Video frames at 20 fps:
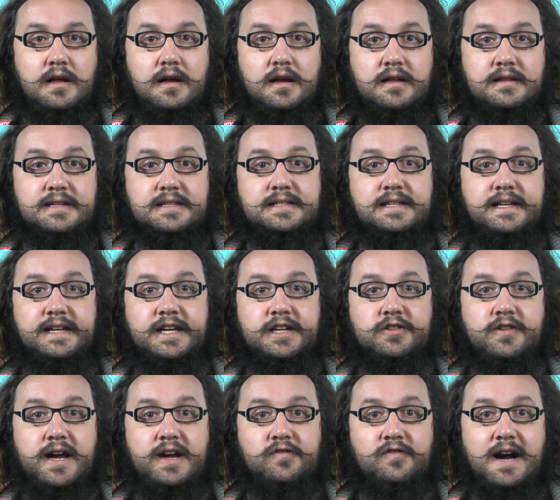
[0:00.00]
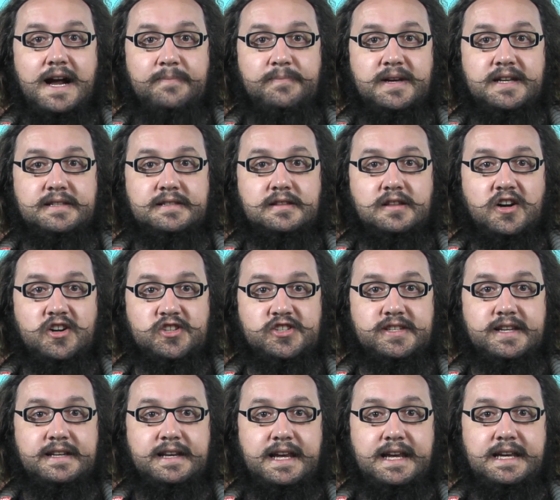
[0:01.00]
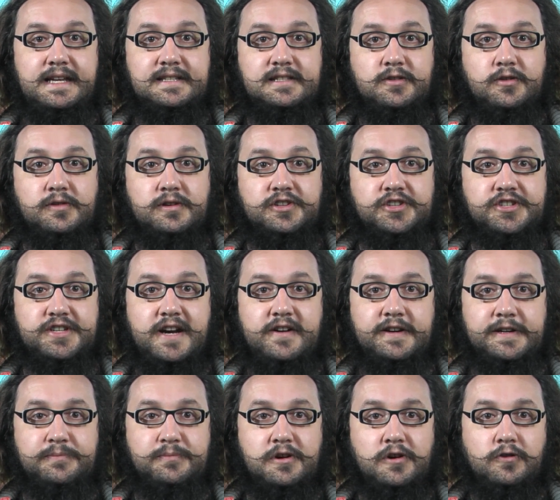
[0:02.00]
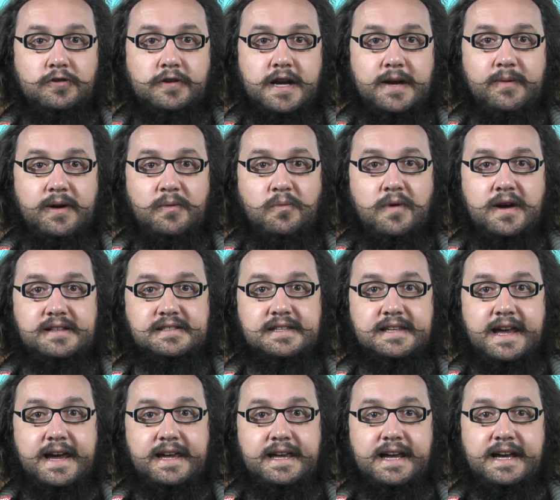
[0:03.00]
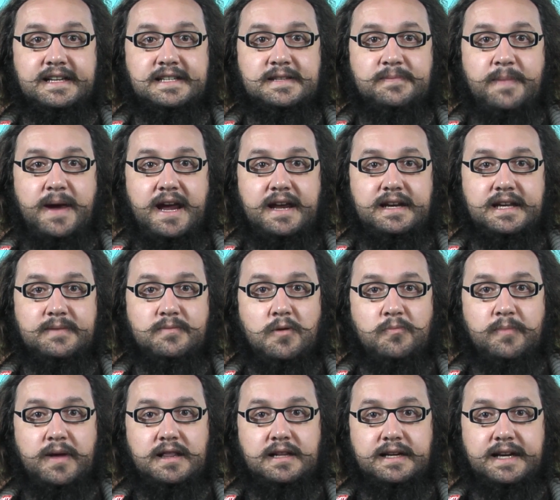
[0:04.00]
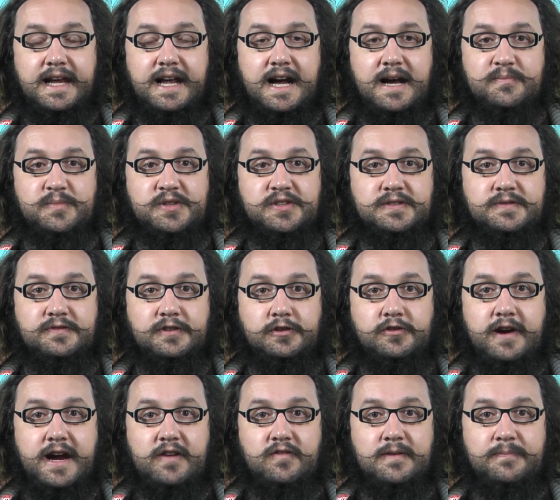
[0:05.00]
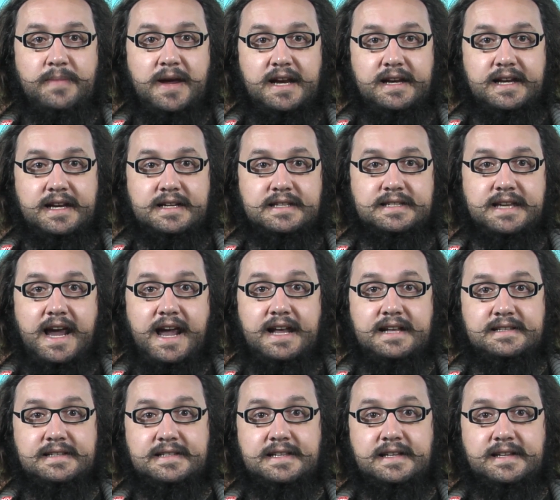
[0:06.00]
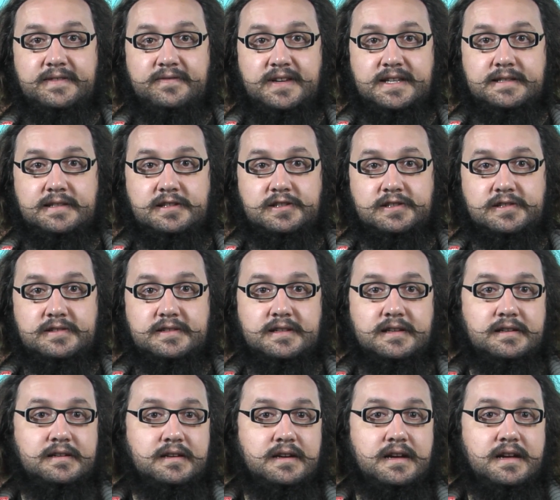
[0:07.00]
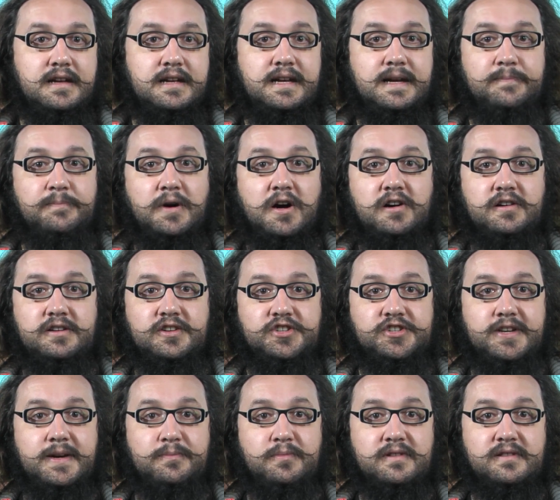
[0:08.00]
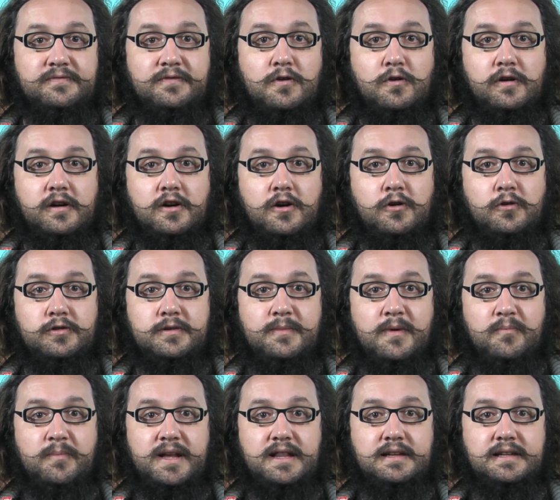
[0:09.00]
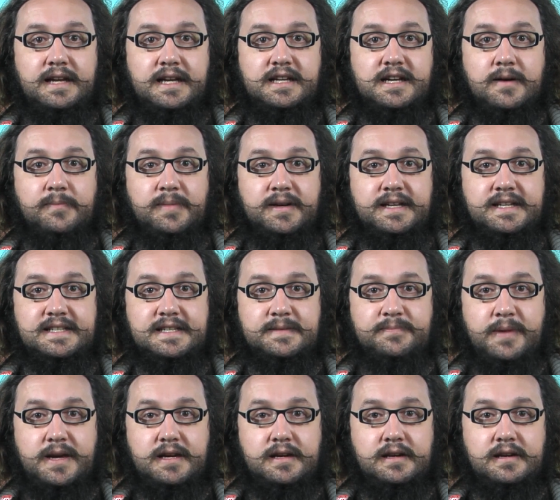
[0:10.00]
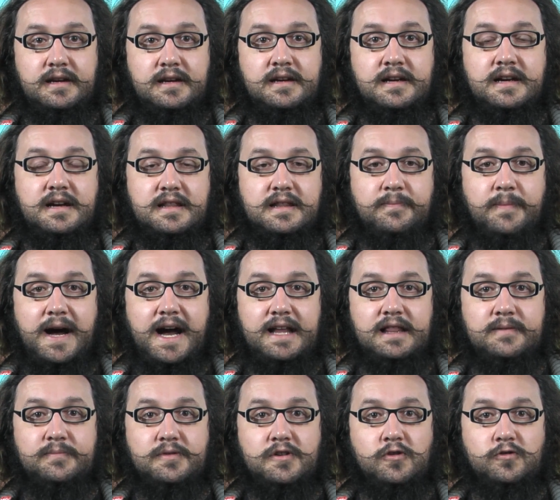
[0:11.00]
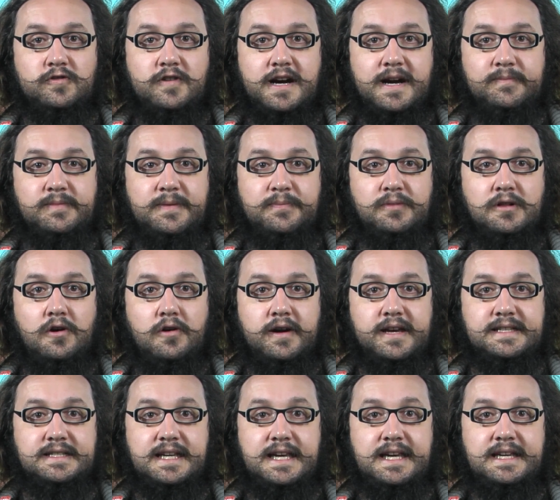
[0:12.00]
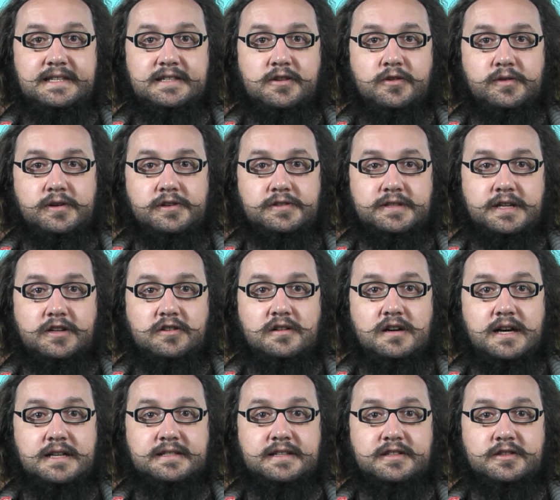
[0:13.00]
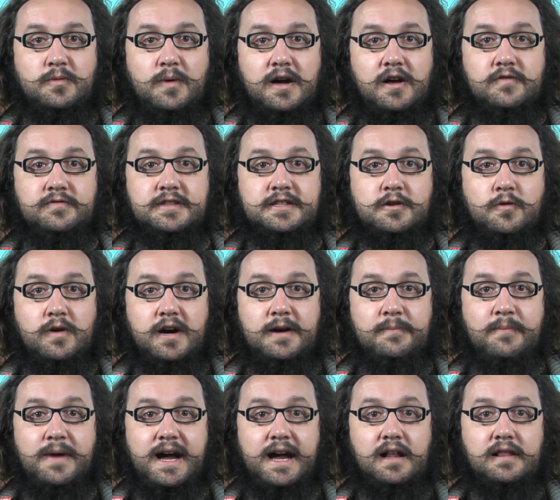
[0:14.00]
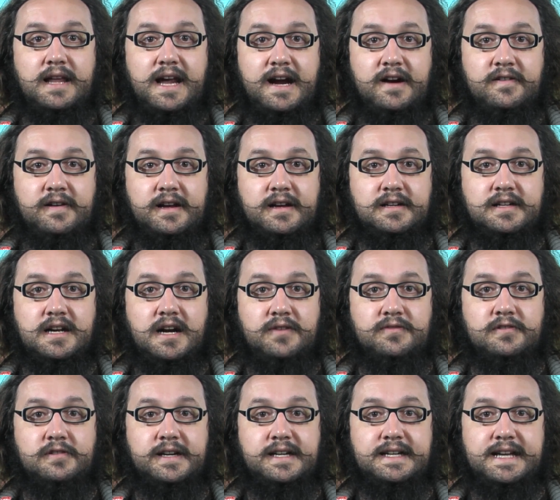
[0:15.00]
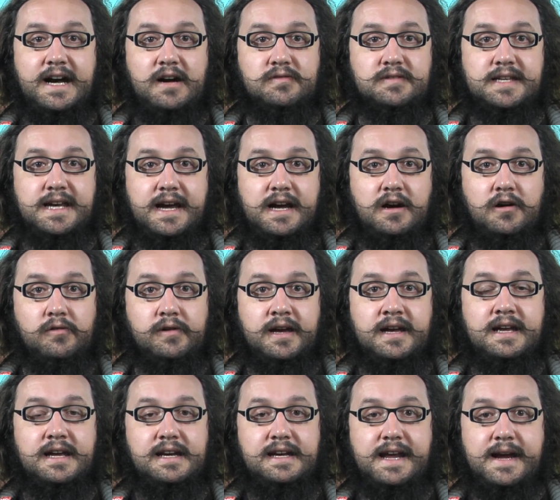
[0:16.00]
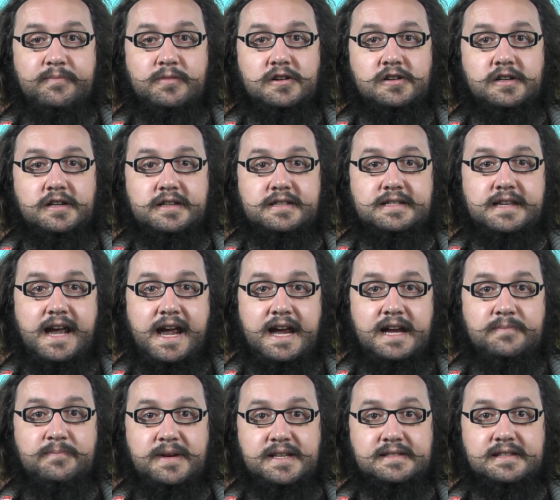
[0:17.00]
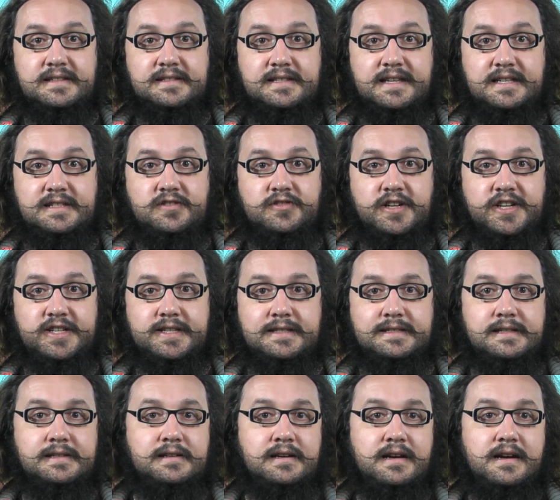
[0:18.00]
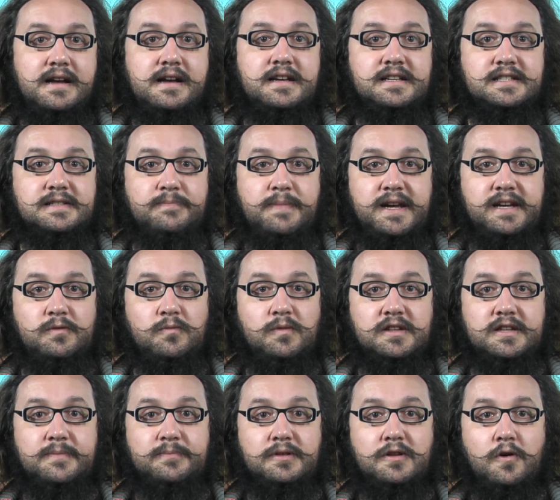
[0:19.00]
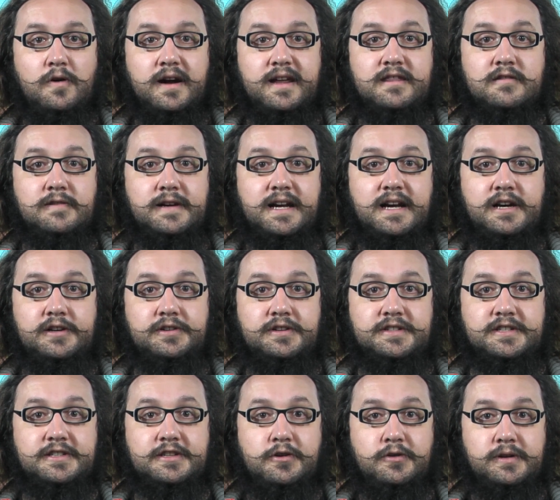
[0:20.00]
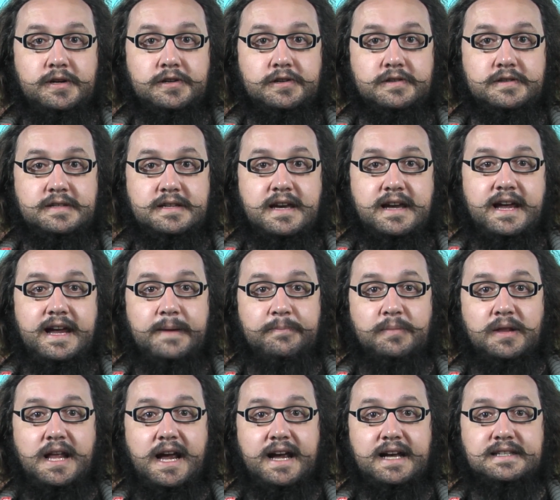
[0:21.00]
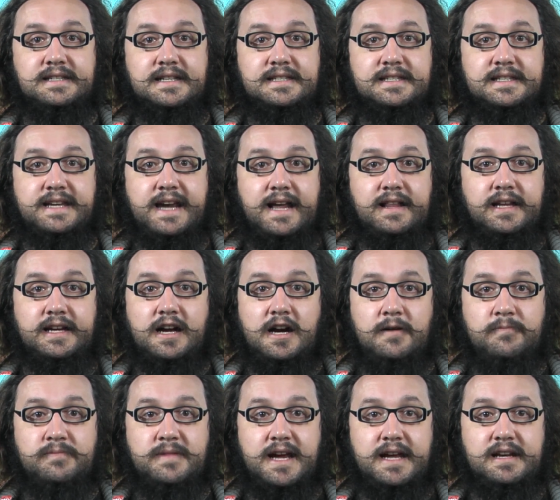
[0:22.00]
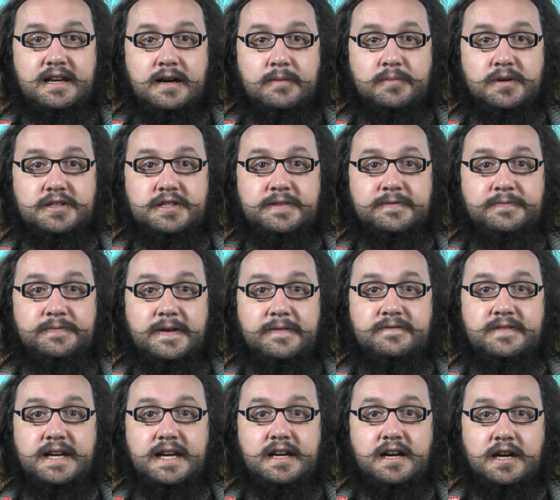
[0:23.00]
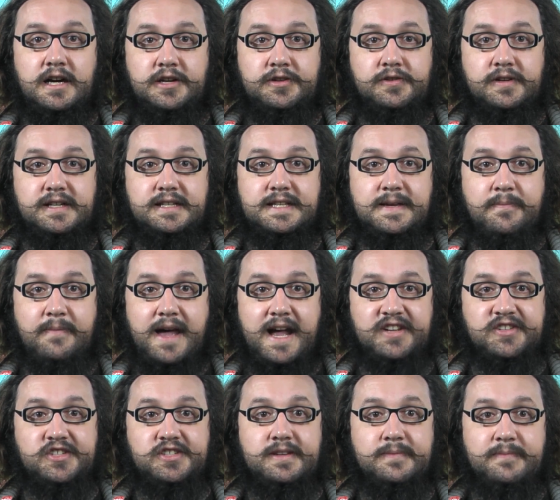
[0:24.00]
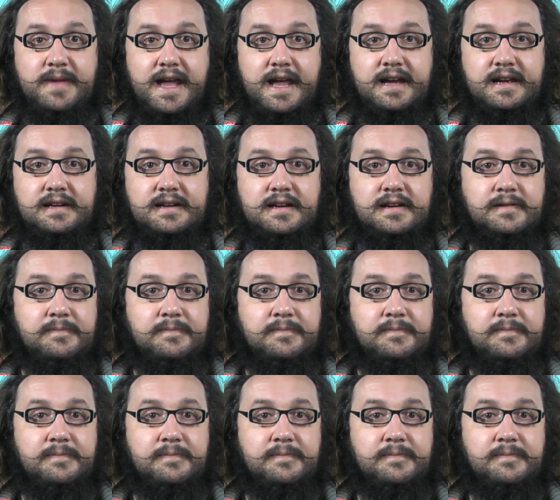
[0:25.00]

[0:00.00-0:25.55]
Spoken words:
The City of Grand Rapids launched an e-scooter sharing program on Wednesday, expanding mobility options for Grand Rapidians and city visitors. In partnership with Ford-owned mobility company Spin, the pilot program deploys e-scooters across the 12-square-mile area covering downtown, neighborhoods, and business districts. Spin will deploy 300 scooters and plans on scaling up that number to 1,500 to match demand.